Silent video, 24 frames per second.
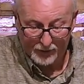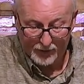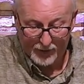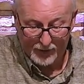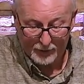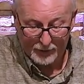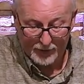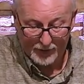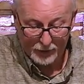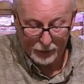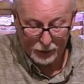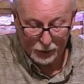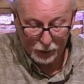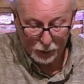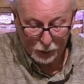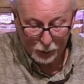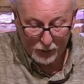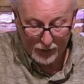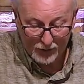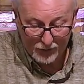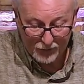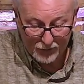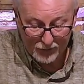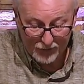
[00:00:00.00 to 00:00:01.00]
That means to
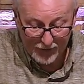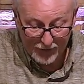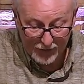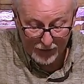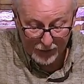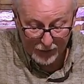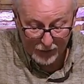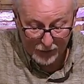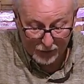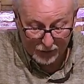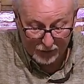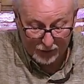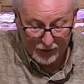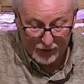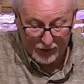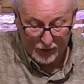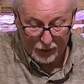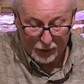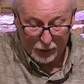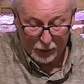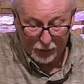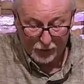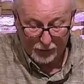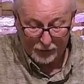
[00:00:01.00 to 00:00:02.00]
revere
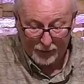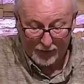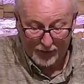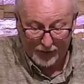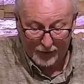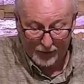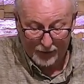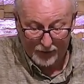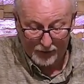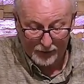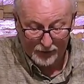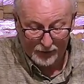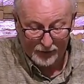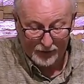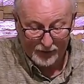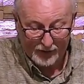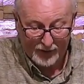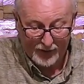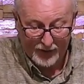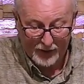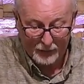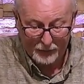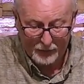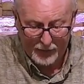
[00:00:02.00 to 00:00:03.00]
your parents.
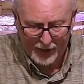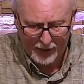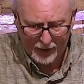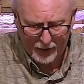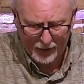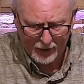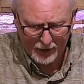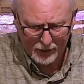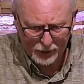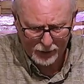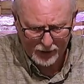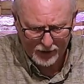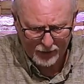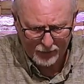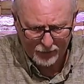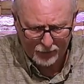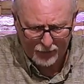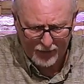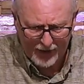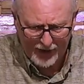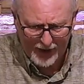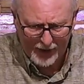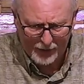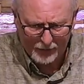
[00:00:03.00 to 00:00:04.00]
Again, marriage and the
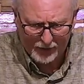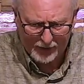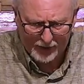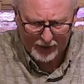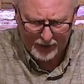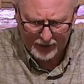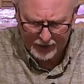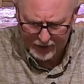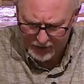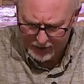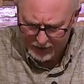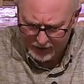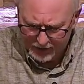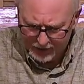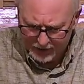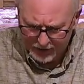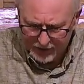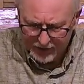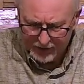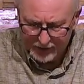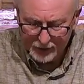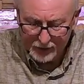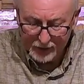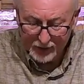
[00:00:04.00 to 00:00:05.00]
family,
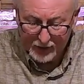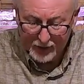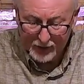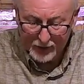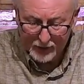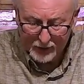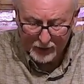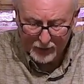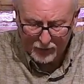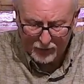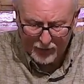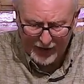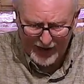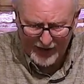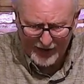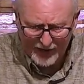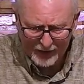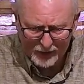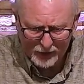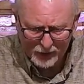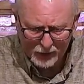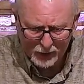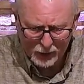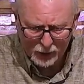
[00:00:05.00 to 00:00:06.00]
it's a divine
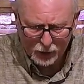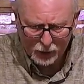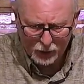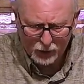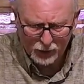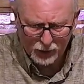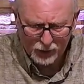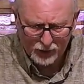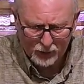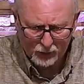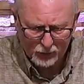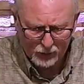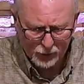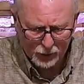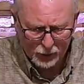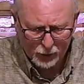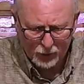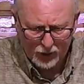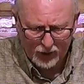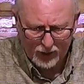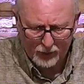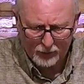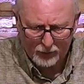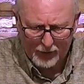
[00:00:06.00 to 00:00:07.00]
institution that was
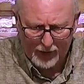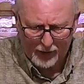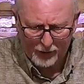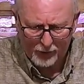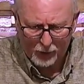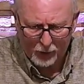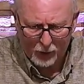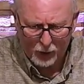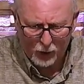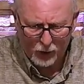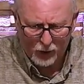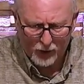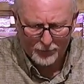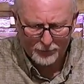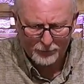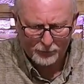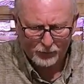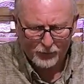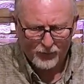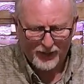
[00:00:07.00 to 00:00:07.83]
created by the Lord.